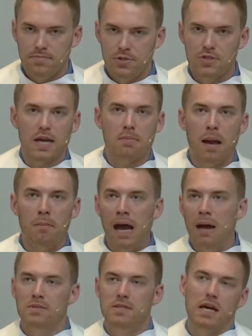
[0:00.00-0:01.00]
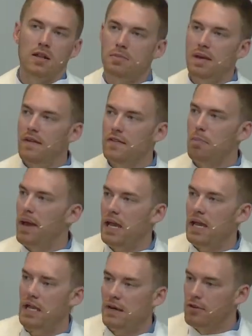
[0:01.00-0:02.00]
Just like my mom telling me that the
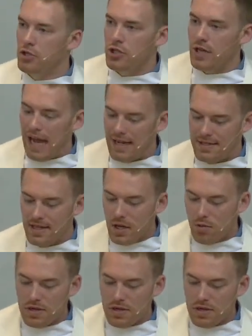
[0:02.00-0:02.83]
pain of a shot